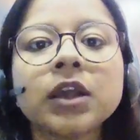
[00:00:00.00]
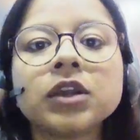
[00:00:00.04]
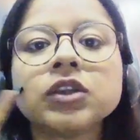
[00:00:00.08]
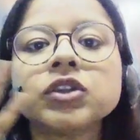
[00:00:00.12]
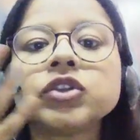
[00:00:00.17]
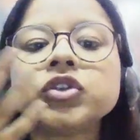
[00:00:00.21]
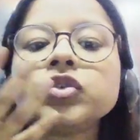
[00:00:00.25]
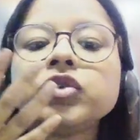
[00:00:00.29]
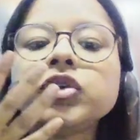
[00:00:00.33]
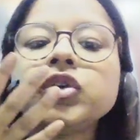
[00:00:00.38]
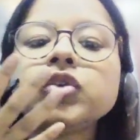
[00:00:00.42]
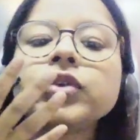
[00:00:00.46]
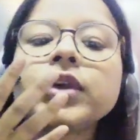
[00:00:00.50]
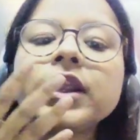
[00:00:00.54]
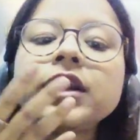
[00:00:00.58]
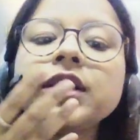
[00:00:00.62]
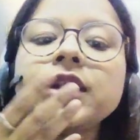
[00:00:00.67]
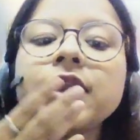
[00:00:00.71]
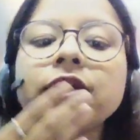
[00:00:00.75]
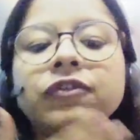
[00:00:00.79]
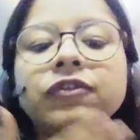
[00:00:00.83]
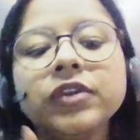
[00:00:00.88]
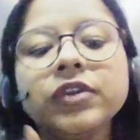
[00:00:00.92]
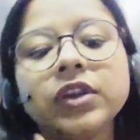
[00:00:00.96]
So you can
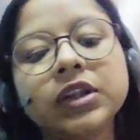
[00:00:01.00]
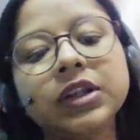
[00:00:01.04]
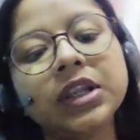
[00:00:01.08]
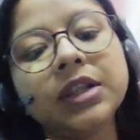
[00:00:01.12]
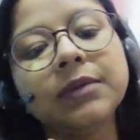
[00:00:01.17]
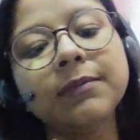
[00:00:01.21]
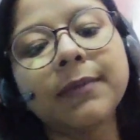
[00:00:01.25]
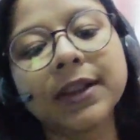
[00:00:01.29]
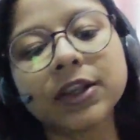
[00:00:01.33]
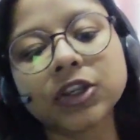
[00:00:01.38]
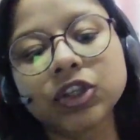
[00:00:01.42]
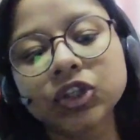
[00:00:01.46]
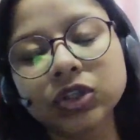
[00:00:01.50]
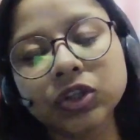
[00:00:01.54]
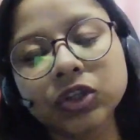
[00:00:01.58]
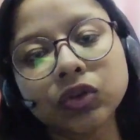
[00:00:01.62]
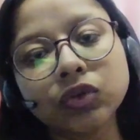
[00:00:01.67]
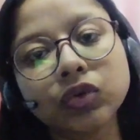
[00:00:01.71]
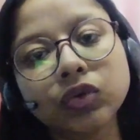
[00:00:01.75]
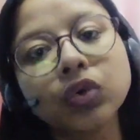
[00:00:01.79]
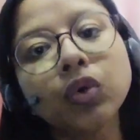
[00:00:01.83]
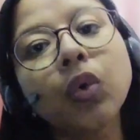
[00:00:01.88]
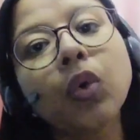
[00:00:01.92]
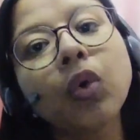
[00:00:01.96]
definitely mention you hmm.
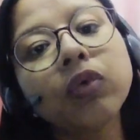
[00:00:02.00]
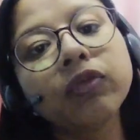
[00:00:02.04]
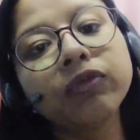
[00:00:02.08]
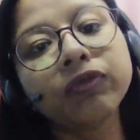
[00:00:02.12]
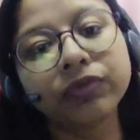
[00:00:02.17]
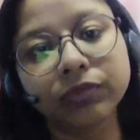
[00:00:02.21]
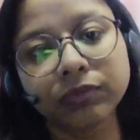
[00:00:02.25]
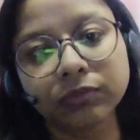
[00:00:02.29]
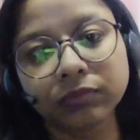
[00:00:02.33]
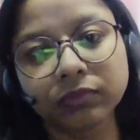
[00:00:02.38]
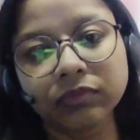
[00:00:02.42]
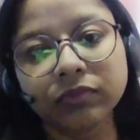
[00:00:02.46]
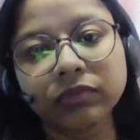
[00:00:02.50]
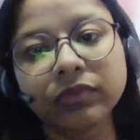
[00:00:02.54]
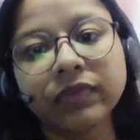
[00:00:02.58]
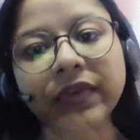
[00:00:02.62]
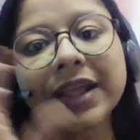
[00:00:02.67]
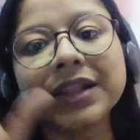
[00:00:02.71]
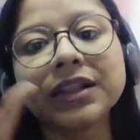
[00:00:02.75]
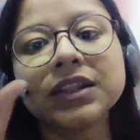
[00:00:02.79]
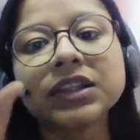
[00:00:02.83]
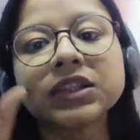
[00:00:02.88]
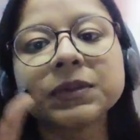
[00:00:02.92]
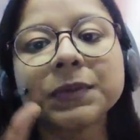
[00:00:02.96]
know where
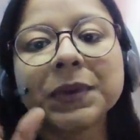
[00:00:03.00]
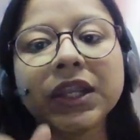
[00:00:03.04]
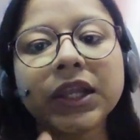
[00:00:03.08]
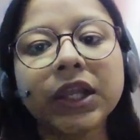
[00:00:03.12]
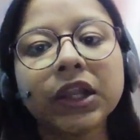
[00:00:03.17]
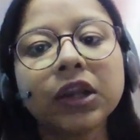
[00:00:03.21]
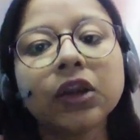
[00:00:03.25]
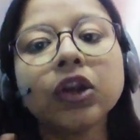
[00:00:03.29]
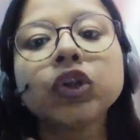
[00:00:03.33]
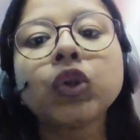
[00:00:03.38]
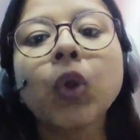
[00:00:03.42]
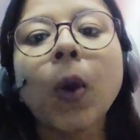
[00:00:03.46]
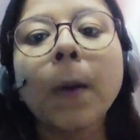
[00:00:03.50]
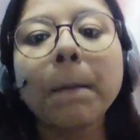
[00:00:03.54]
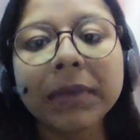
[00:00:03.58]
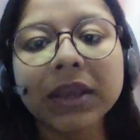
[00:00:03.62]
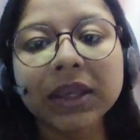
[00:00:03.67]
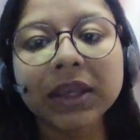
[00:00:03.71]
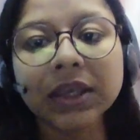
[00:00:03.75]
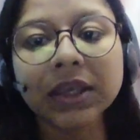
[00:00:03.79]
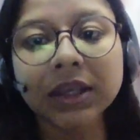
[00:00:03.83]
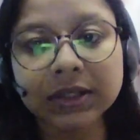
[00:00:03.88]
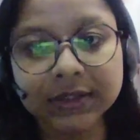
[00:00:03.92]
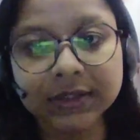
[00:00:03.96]
this particular topic
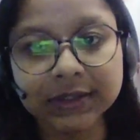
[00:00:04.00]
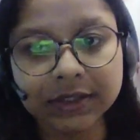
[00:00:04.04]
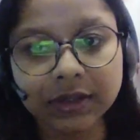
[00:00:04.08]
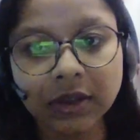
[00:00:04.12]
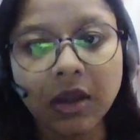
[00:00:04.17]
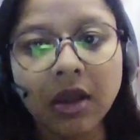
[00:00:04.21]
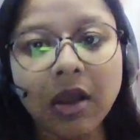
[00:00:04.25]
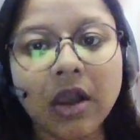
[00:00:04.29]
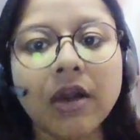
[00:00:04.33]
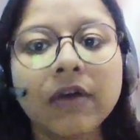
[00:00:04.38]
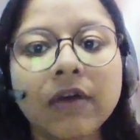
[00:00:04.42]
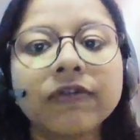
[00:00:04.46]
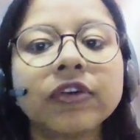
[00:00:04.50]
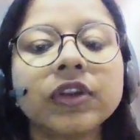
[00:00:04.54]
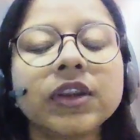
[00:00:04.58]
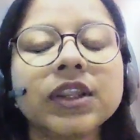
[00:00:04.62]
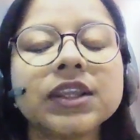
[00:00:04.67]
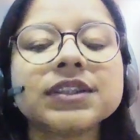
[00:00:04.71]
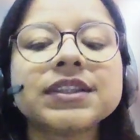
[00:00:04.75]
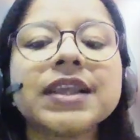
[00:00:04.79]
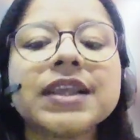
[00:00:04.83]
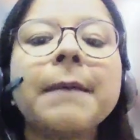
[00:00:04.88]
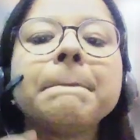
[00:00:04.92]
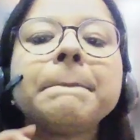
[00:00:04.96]
is. For
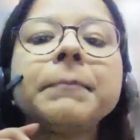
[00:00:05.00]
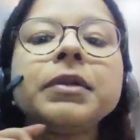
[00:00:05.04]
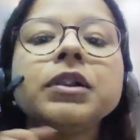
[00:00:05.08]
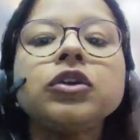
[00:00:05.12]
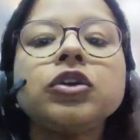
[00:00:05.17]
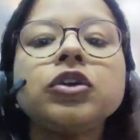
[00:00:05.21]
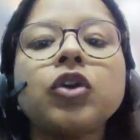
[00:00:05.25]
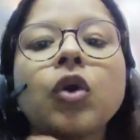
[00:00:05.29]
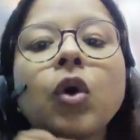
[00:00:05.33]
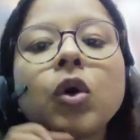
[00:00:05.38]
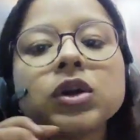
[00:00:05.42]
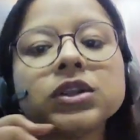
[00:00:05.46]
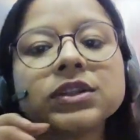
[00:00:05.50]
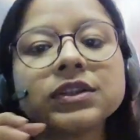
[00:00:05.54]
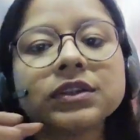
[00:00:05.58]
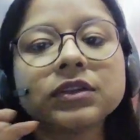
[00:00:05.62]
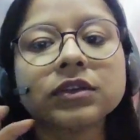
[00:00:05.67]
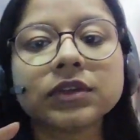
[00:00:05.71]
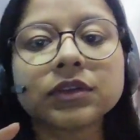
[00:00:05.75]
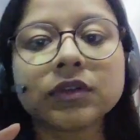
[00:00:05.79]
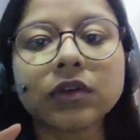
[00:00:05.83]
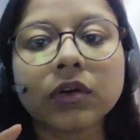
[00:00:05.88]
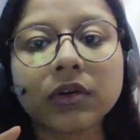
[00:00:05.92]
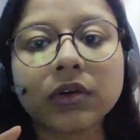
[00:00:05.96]
example, gross
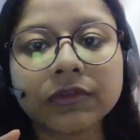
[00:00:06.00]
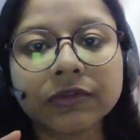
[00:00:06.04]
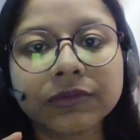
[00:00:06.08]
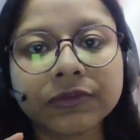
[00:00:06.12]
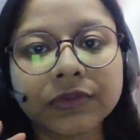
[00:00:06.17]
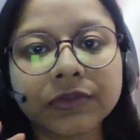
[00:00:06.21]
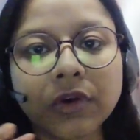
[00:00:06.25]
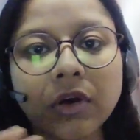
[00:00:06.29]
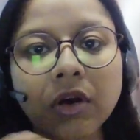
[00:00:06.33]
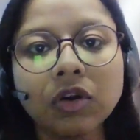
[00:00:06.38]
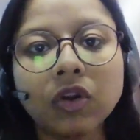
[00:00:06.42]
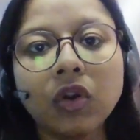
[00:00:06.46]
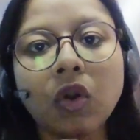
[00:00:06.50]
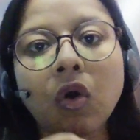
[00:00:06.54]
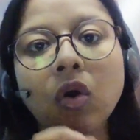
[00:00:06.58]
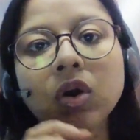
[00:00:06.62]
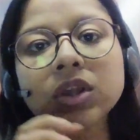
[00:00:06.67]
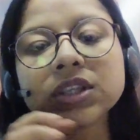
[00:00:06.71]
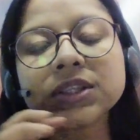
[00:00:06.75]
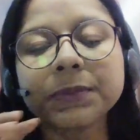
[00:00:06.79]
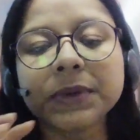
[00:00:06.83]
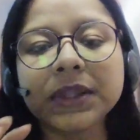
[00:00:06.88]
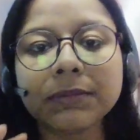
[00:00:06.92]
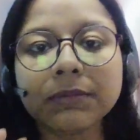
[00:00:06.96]
reserve or uh, gross
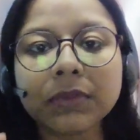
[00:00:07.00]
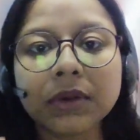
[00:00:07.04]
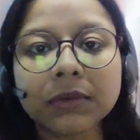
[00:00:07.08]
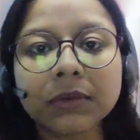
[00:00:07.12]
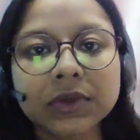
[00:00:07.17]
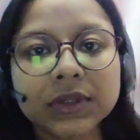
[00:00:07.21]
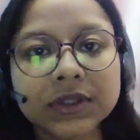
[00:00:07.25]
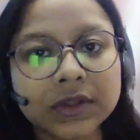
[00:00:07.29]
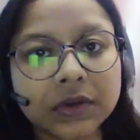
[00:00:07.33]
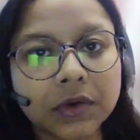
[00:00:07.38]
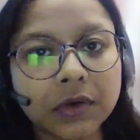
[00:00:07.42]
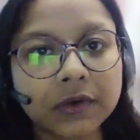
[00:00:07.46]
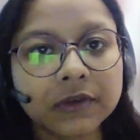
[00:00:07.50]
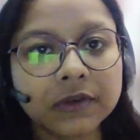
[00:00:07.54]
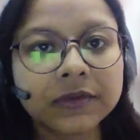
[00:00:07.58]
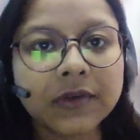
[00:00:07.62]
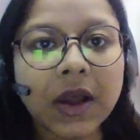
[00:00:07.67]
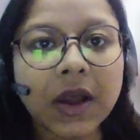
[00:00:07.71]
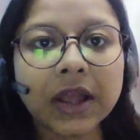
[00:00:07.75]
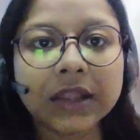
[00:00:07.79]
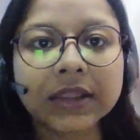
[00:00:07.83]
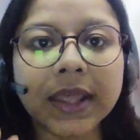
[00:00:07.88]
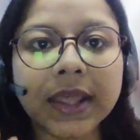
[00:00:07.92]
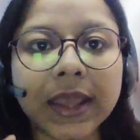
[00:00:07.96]
premium reserve
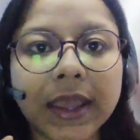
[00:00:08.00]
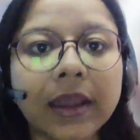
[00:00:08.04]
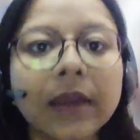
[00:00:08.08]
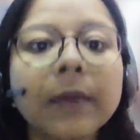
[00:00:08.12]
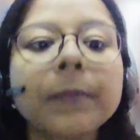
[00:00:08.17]
are there.